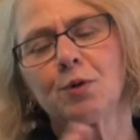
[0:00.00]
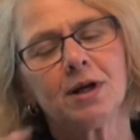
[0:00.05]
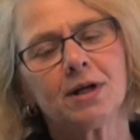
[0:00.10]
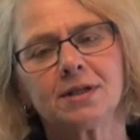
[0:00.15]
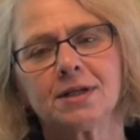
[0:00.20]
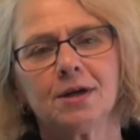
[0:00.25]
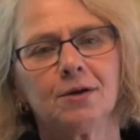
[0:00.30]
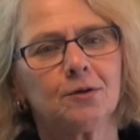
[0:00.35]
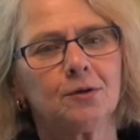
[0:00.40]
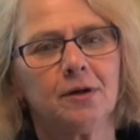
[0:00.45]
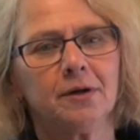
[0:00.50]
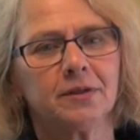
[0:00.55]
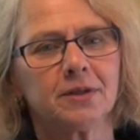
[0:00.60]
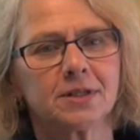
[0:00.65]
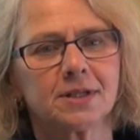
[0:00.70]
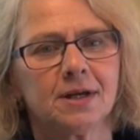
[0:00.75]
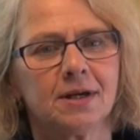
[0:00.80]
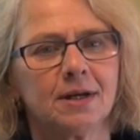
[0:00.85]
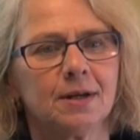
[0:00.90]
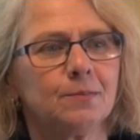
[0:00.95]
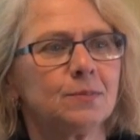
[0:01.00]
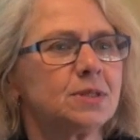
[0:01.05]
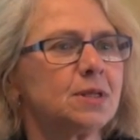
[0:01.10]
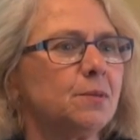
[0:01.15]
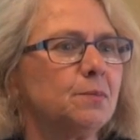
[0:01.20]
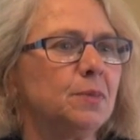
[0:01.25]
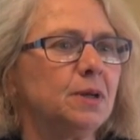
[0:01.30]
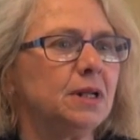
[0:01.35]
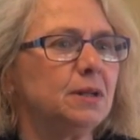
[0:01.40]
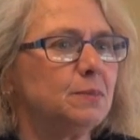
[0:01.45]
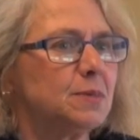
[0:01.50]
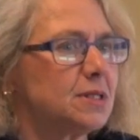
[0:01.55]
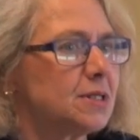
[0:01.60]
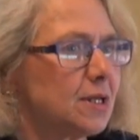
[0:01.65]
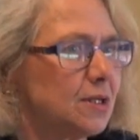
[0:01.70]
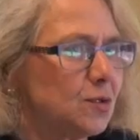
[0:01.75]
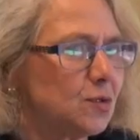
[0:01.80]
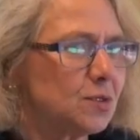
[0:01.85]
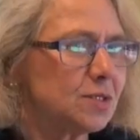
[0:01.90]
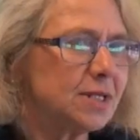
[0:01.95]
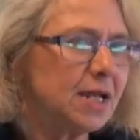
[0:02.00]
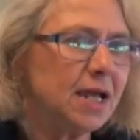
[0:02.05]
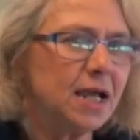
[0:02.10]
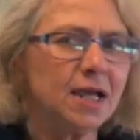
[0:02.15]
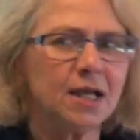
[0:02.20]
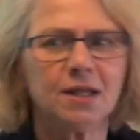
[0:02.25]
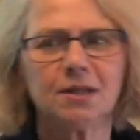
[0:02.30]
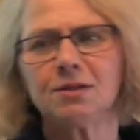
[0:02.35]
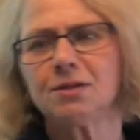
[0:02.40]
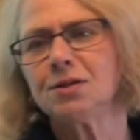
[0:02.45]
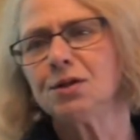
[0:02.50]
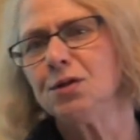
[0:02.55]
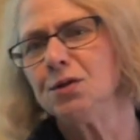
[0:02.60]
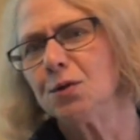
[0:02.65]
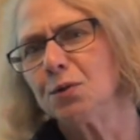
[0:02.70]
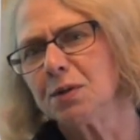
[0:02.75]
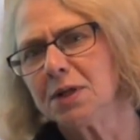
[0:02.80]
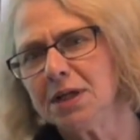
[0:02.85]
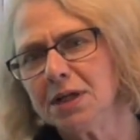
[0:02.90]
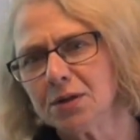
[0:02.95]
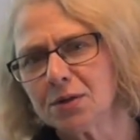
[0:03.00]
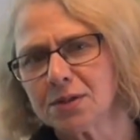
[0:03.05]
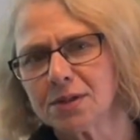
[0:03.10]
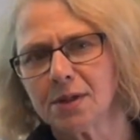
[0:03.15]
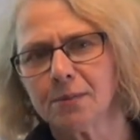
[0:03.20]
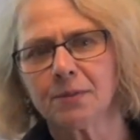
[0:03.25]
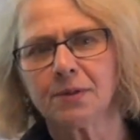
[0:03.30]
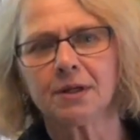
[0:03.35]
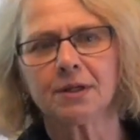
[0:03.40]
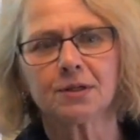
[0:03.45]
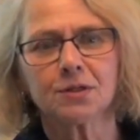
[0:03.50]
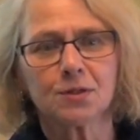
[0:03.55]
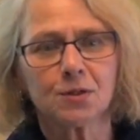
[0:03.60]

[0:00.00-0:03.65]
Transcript: break down all the time. Somebody misunderstands, you don't hear something,